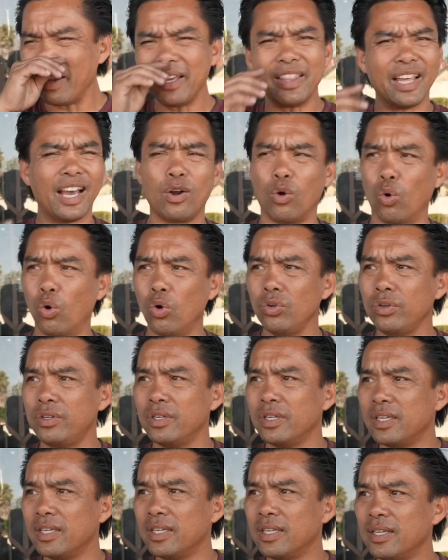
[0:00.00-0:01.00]
I that old?
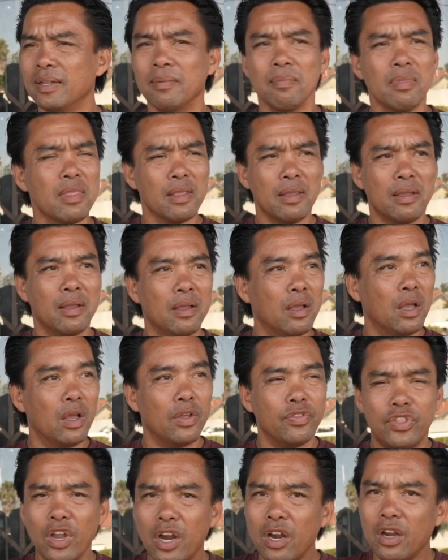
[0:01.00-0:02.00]
Yes.
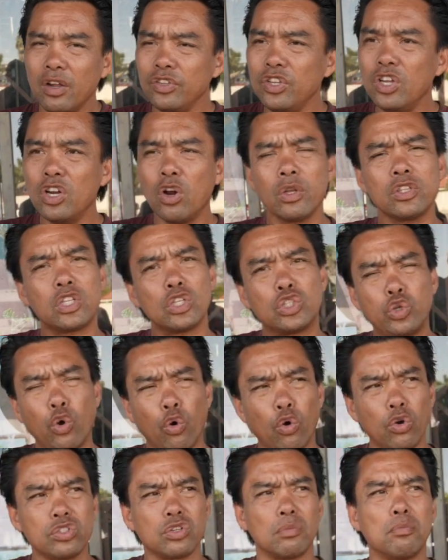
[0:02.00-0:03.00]
They're, you know, the
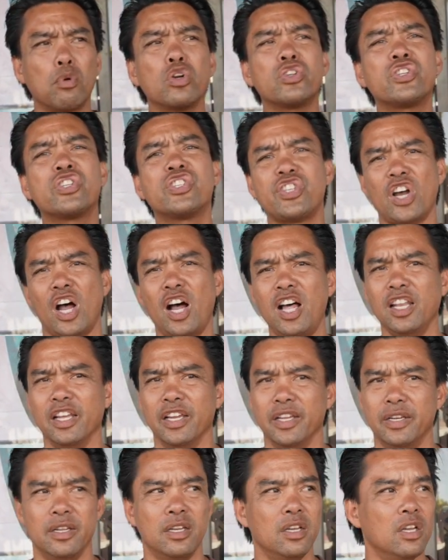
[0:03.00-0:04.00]
tools are more solid.